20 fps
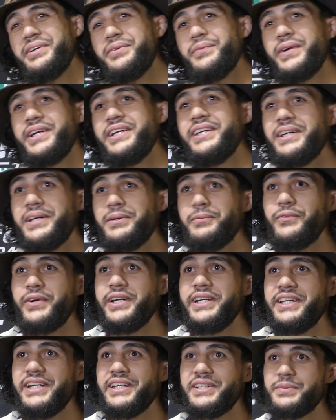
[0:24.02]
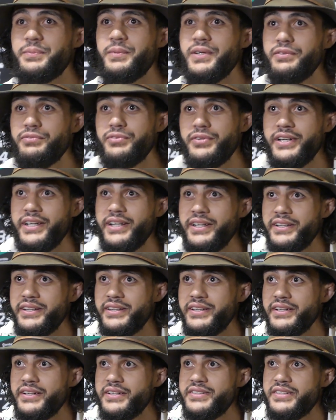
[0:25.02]
when he kicked my foot out in
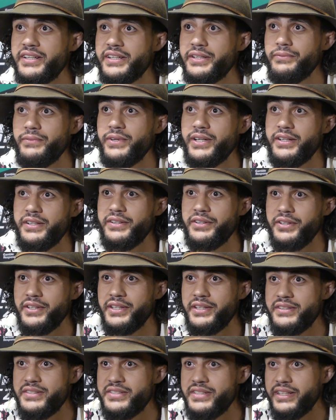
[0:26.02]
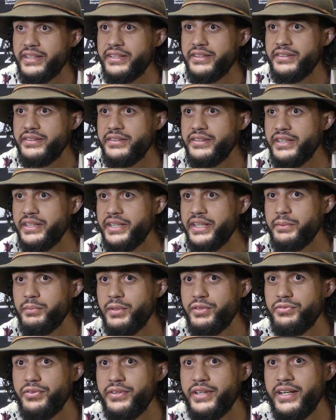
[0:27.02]
the second round, early in the second, he kicked
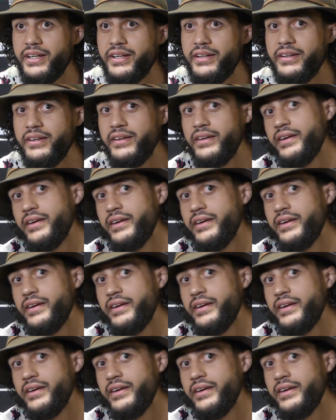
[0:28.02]
my foot out,